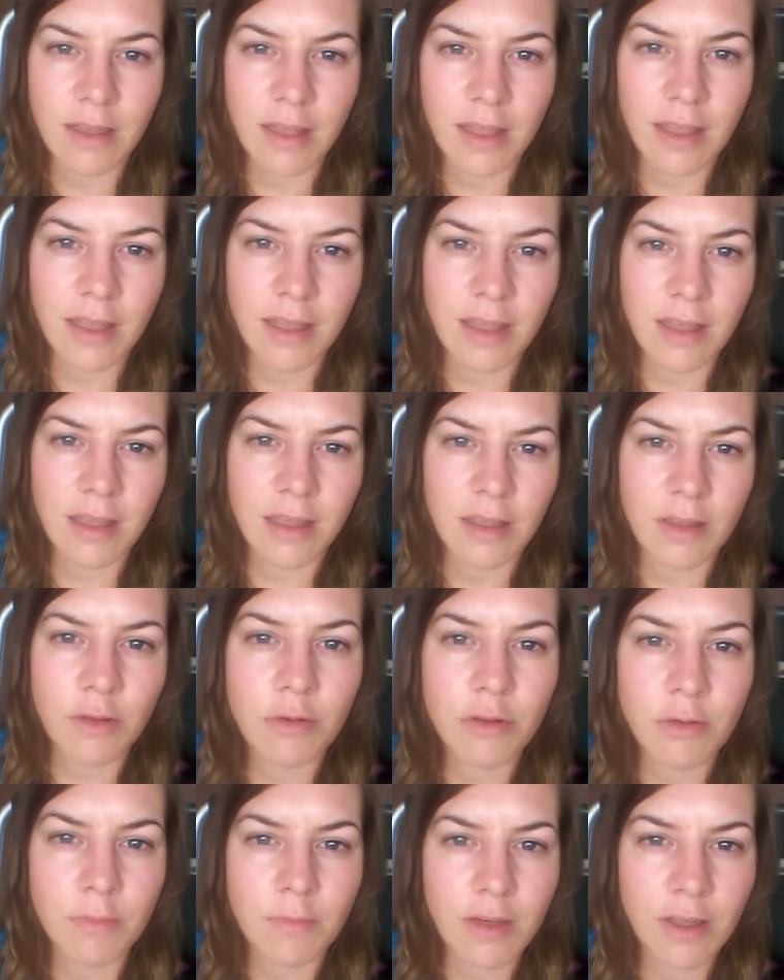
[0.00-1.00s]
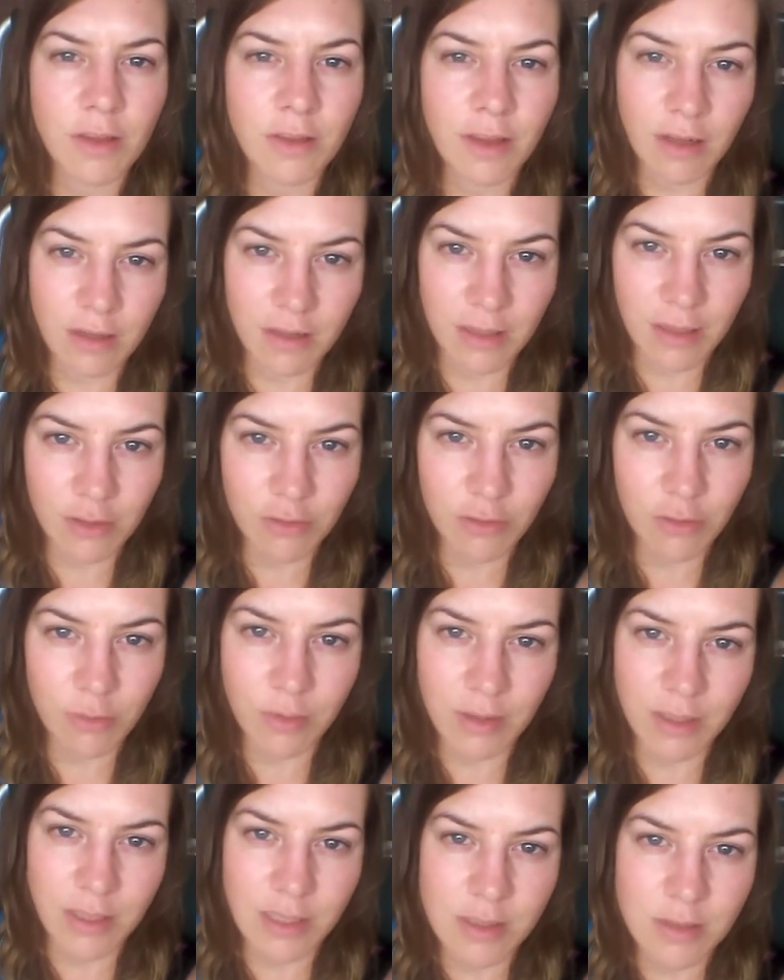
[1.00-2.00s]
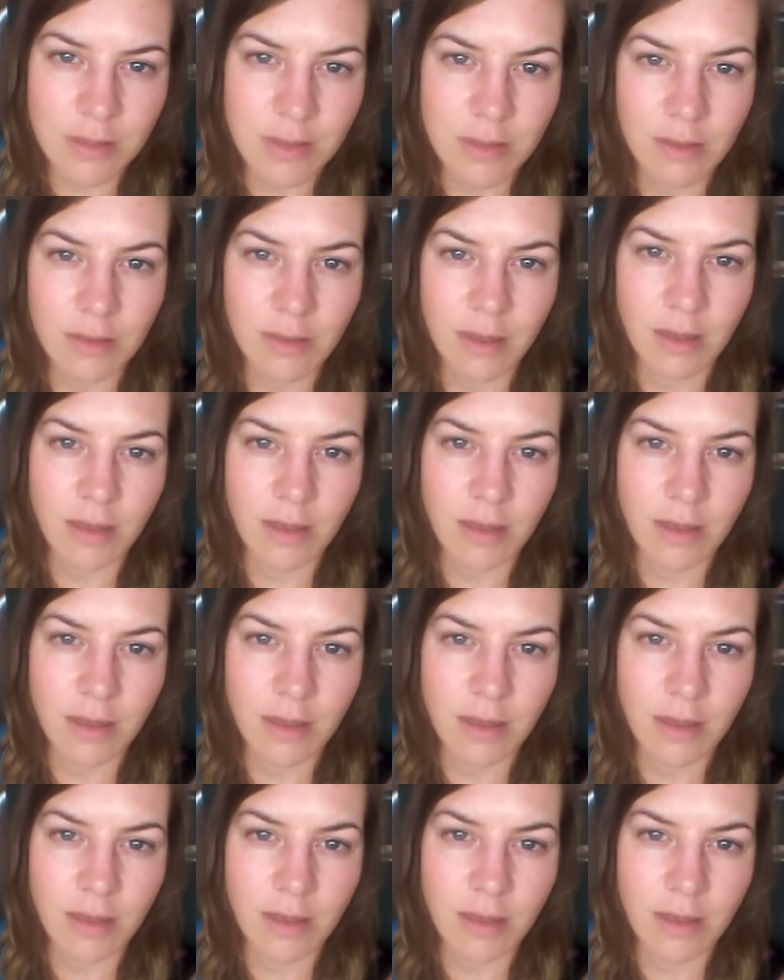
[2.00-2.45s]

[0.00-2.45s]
YouTube video that I'll link to in this